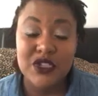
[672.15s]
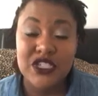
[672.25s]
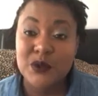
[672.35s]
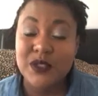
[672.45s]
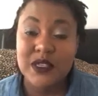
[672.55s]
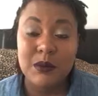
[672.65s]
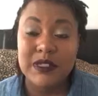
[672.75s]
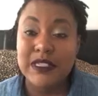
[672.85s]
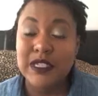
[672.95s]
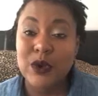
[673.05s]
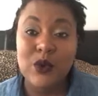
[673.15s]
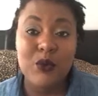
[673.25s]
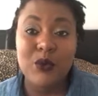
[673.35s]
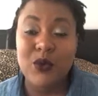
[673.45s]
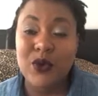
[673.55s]
she was completely
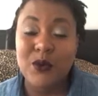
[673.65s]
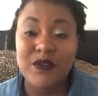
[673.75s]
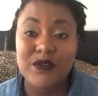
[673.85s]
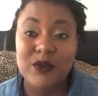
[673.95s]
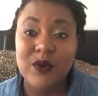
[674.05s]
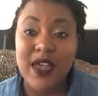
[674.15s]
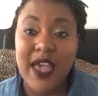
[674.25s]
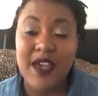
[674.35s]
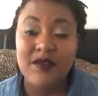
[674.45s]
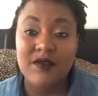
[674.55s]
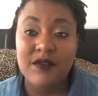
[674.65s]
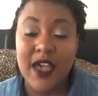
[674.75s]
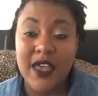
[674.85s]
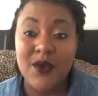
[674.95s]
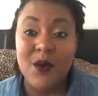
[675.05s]
on board with doing
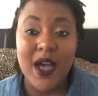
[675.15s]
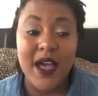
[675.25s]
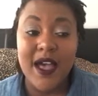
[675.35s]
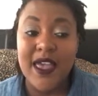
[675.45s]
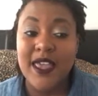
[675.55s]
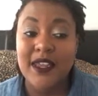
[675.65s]
IUI,